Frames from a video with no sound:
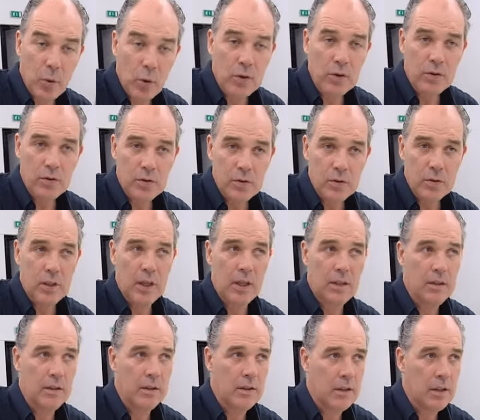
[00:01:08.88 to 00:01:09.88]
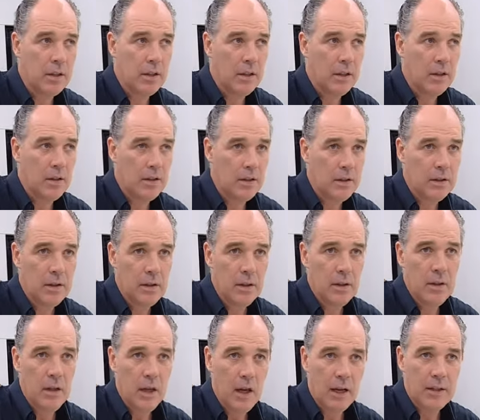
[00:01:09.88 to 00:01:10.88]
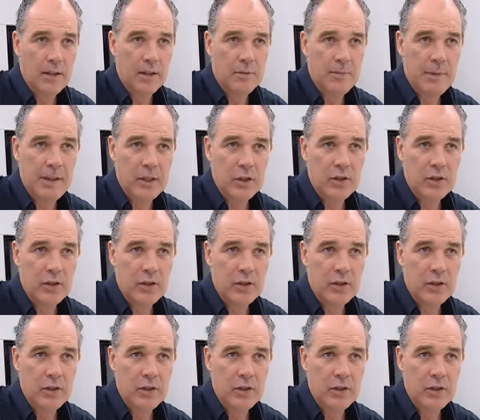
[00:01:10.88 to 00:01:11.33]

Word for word: He's a truly radical artist.